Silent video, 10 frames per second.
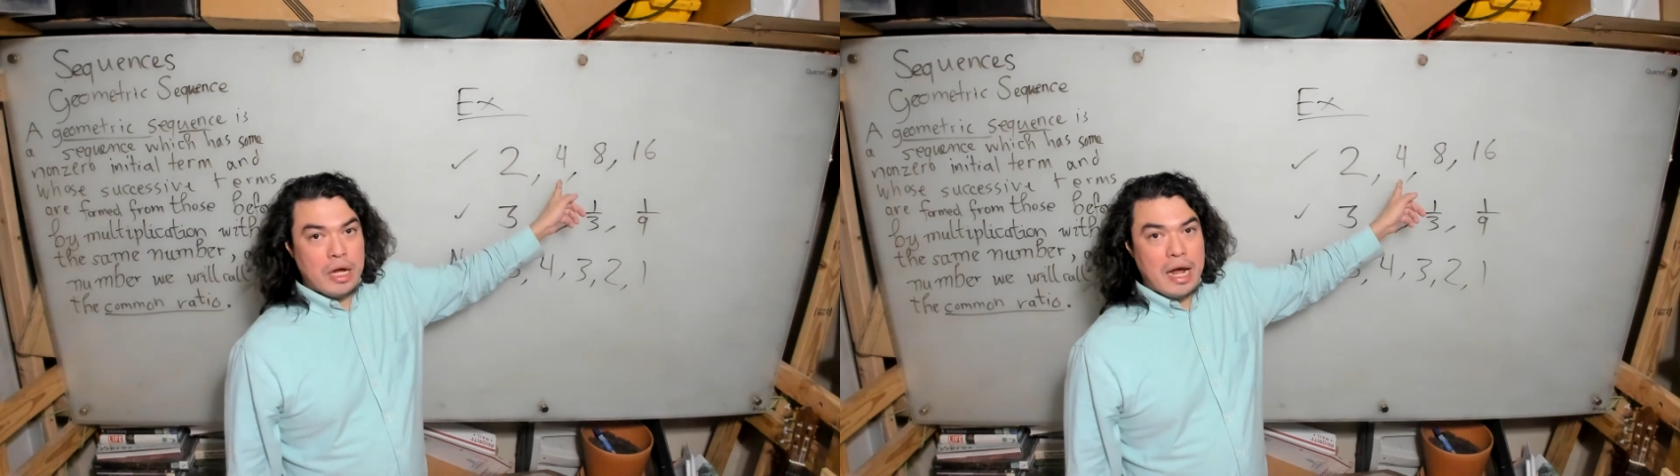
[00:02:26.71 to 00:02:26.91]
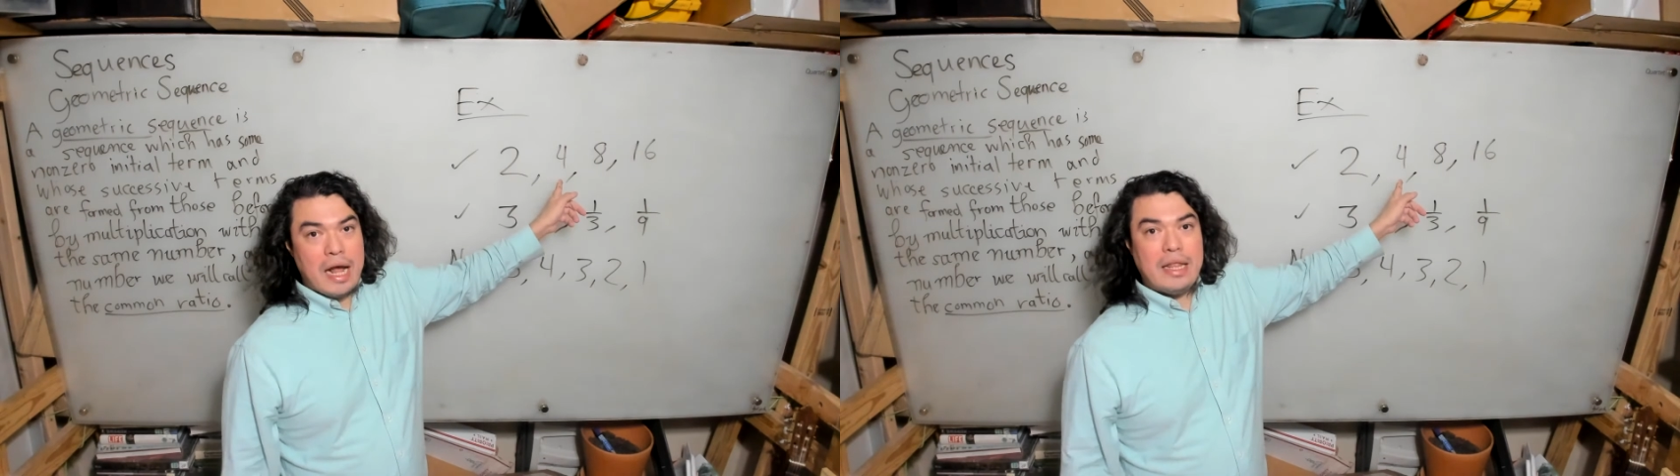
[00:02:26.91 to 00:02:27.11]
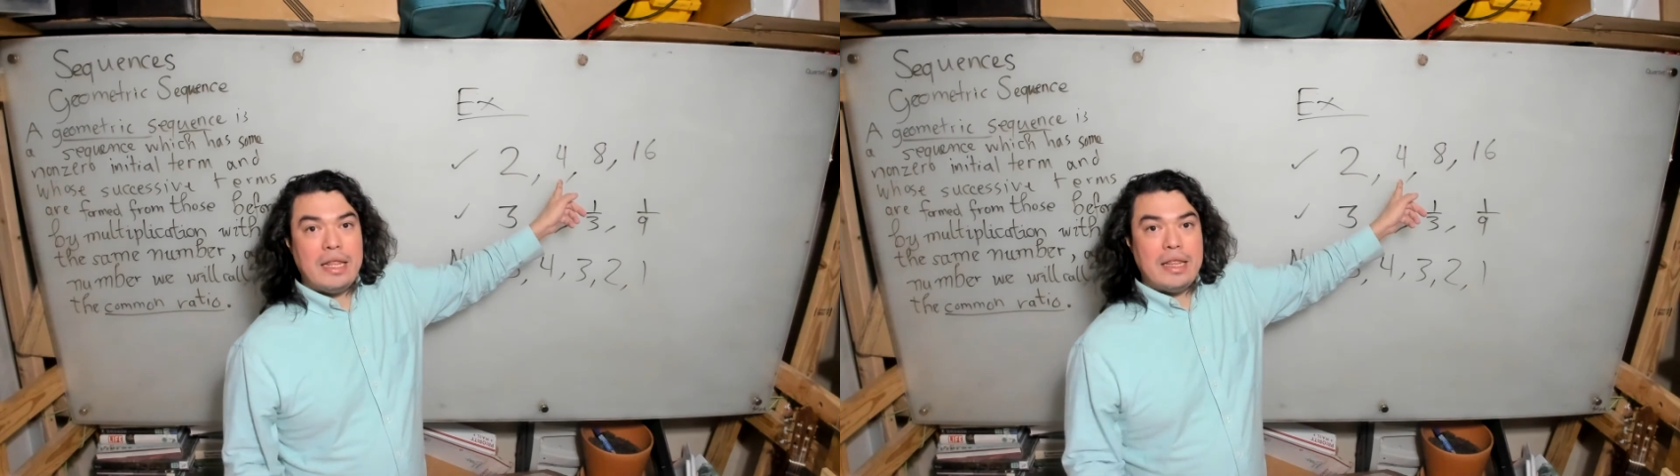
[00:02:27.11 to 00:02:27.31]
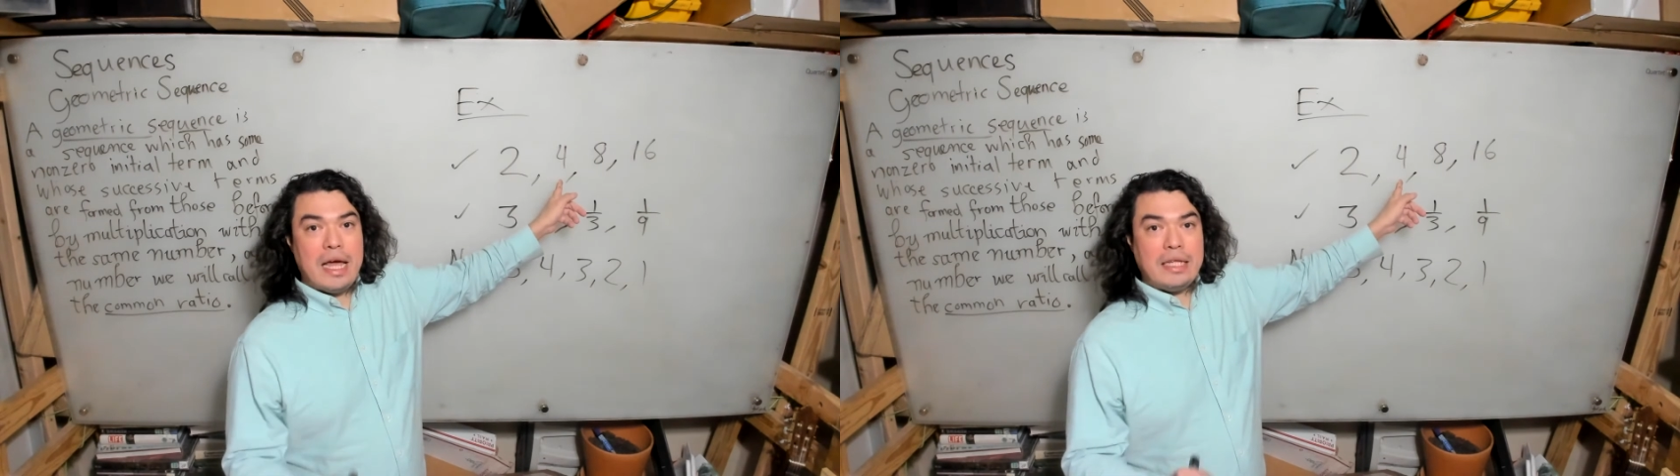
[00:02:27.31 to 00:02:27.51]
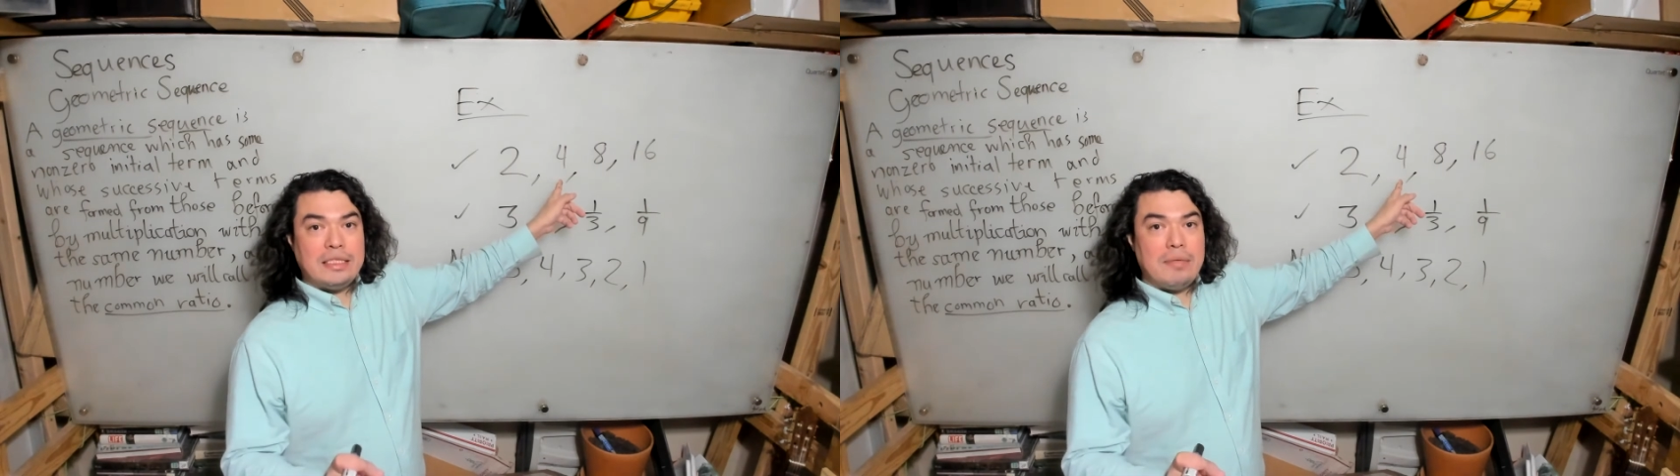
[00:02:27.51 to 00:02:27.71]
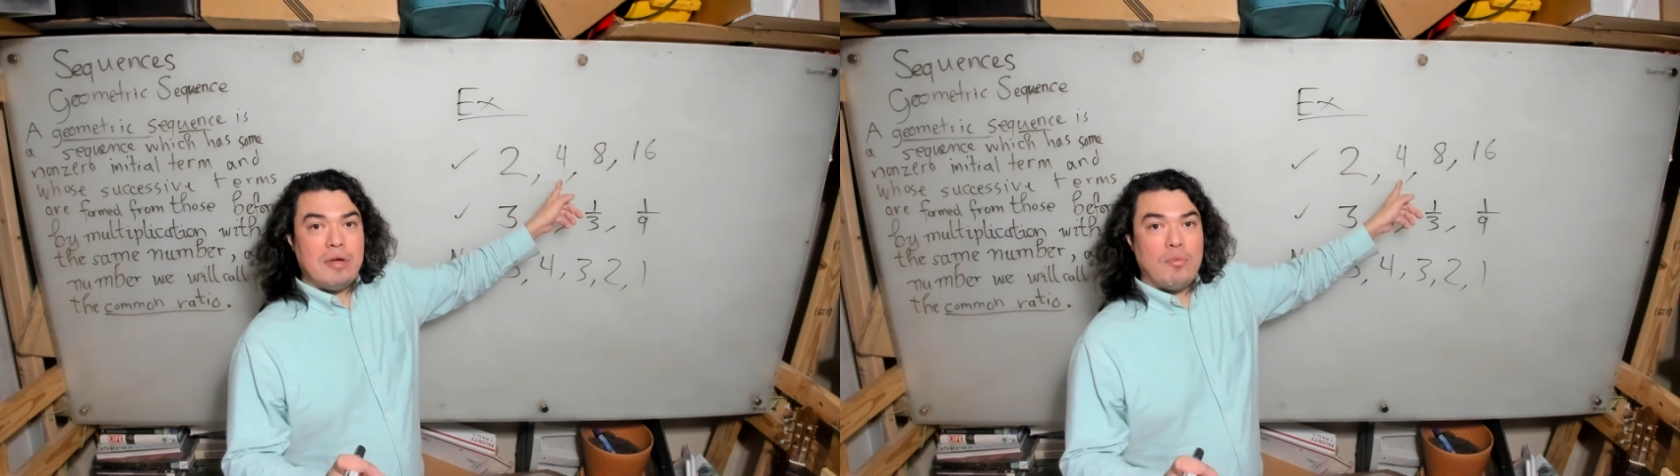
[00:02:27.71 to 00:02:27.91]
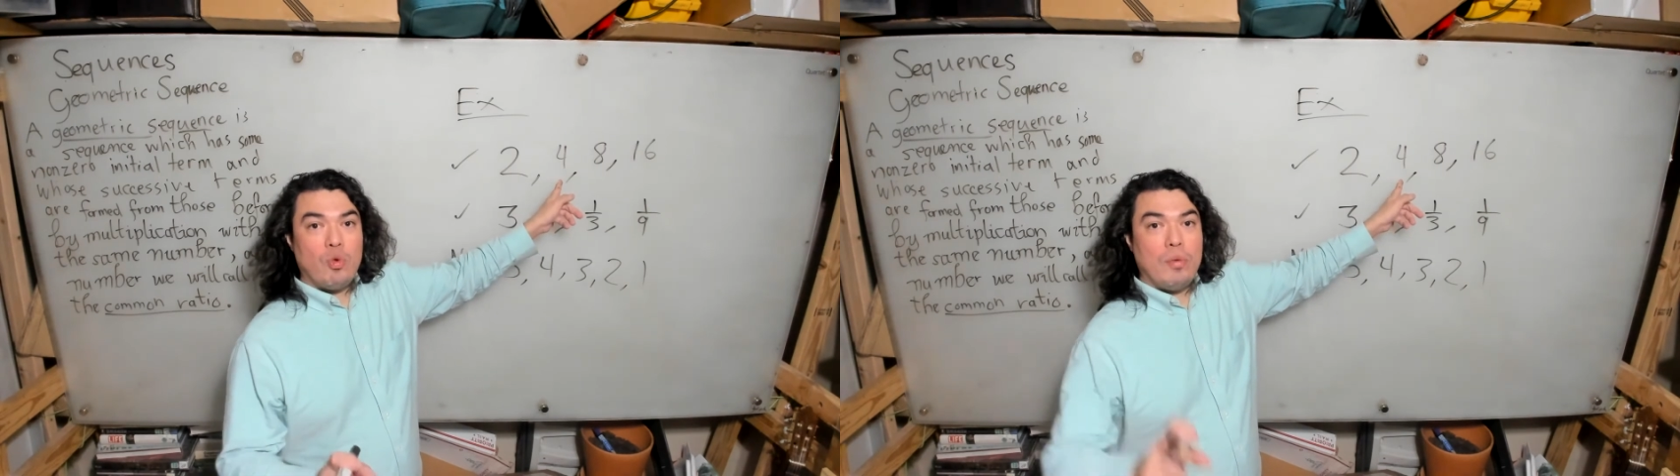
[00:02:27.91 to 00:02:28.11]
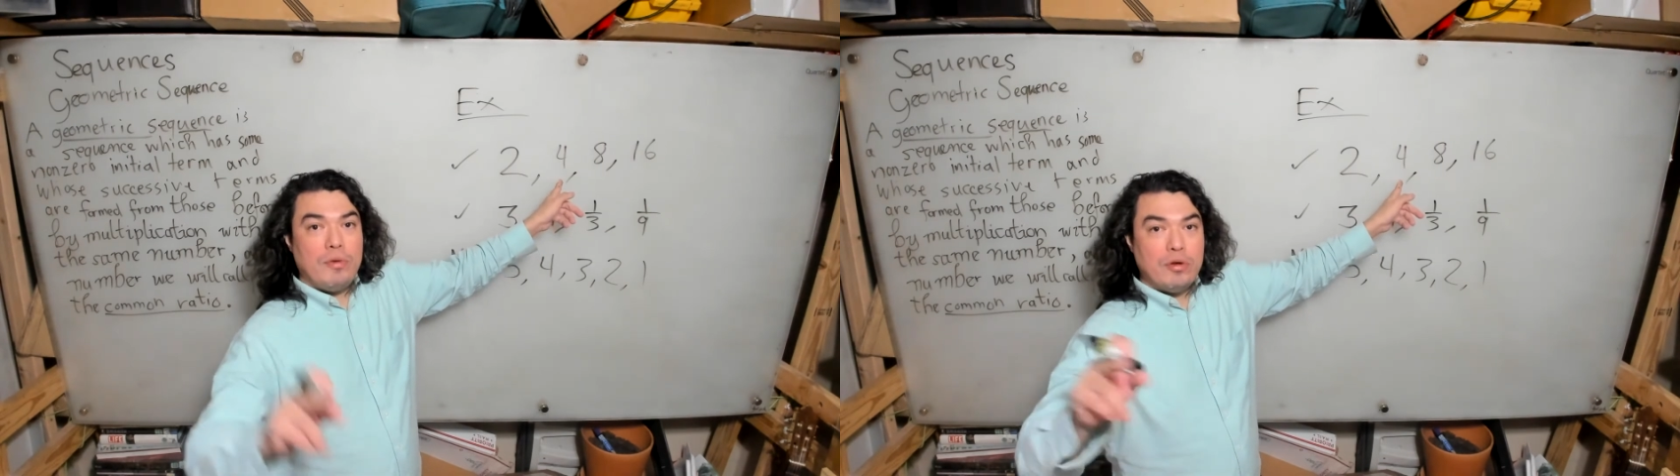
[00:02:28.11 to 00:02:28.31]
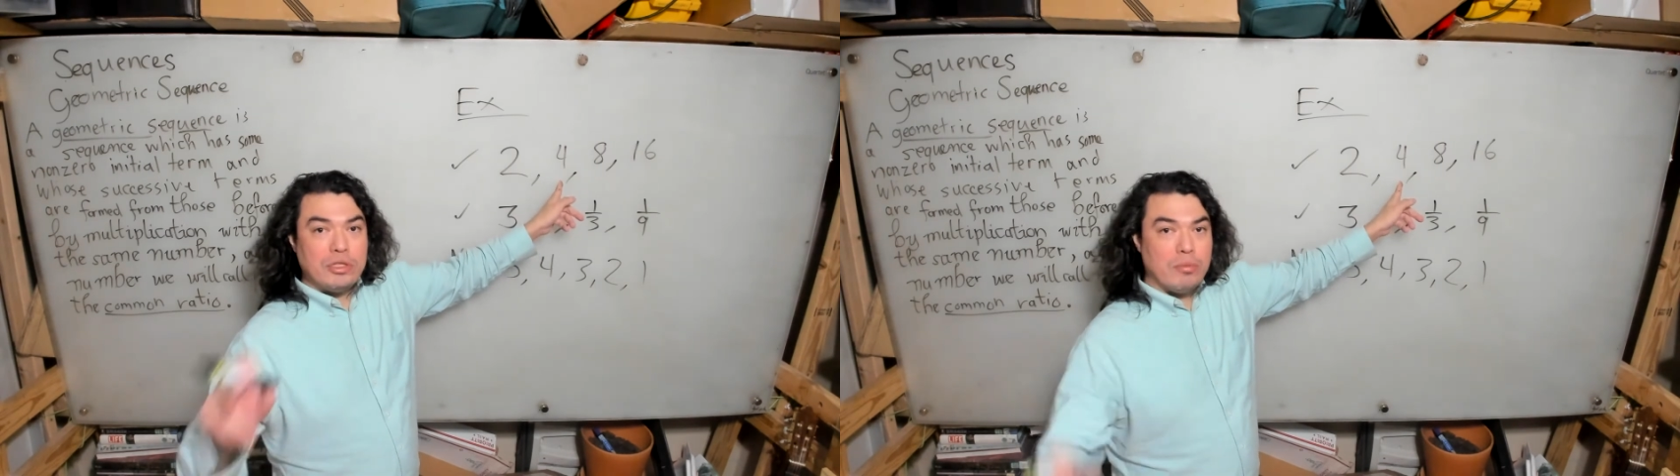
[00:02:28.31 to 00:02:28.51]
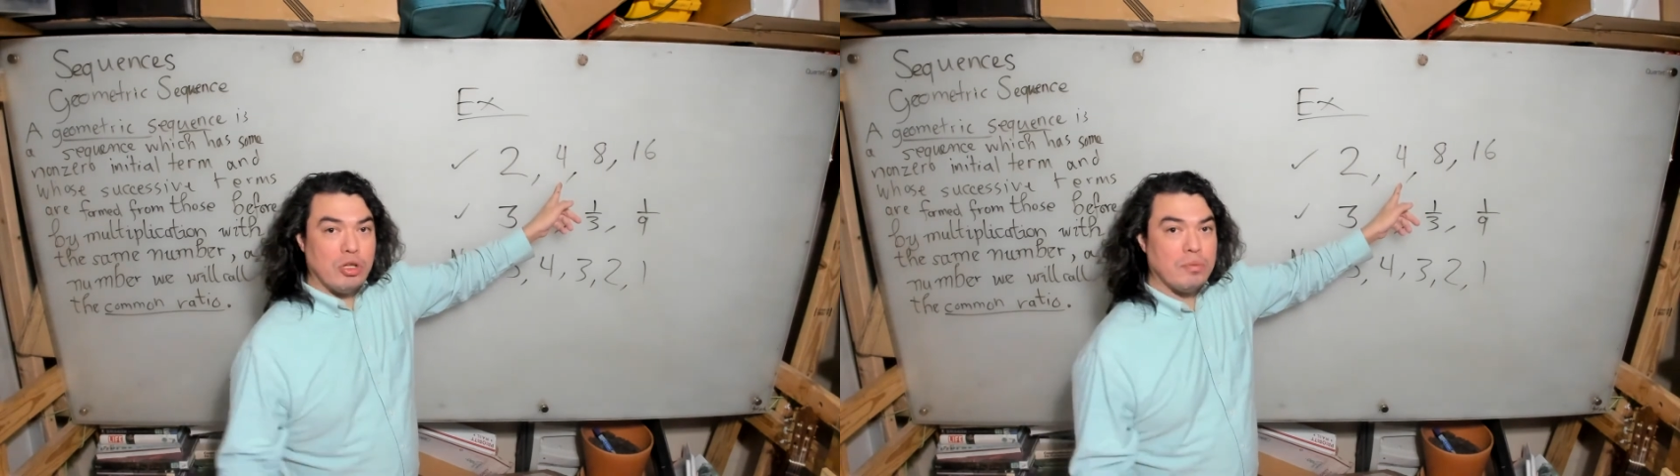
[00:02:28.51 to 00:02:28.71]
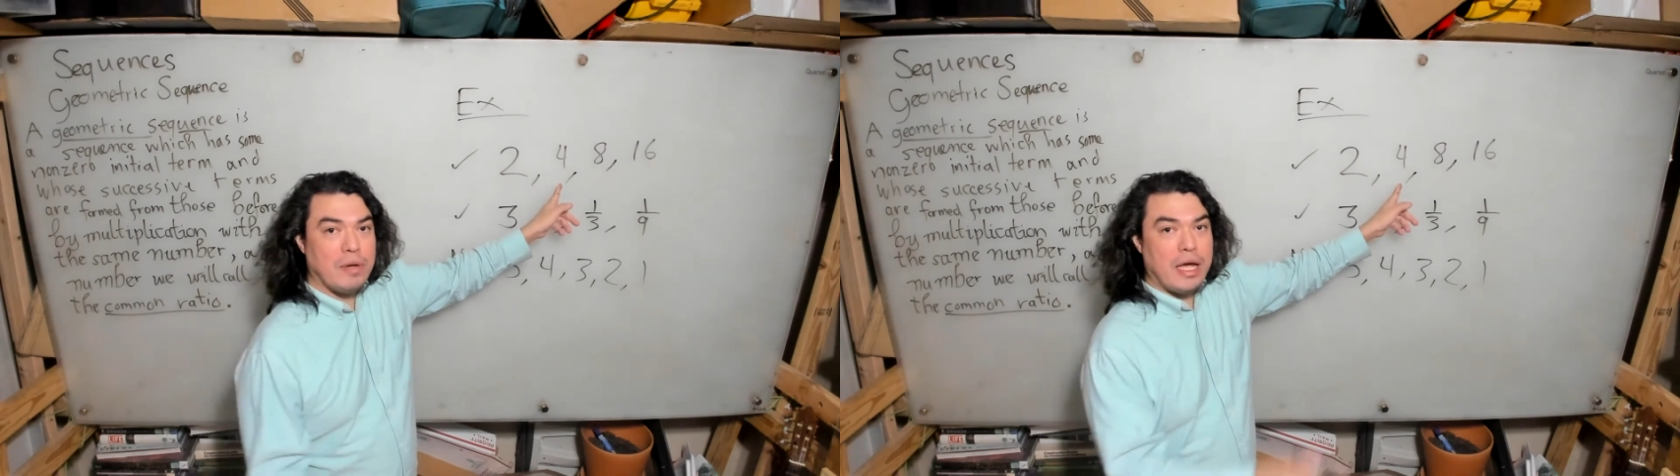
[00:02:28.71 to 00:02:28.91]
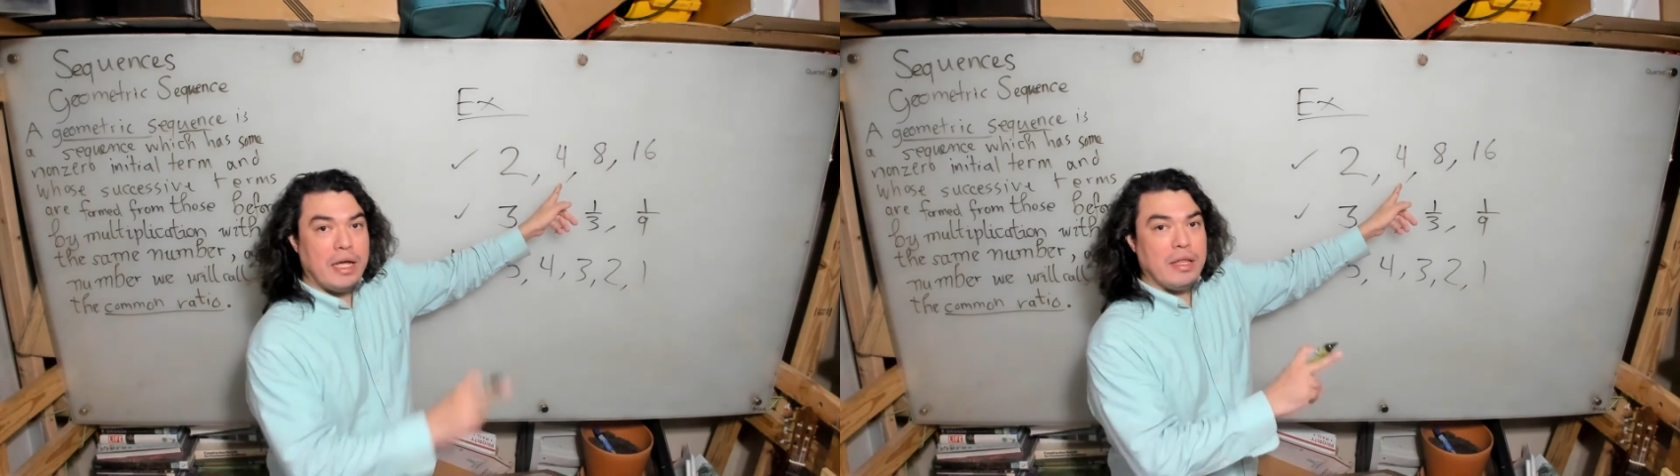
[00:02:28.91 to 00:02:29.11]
and then that same number will be used to multiply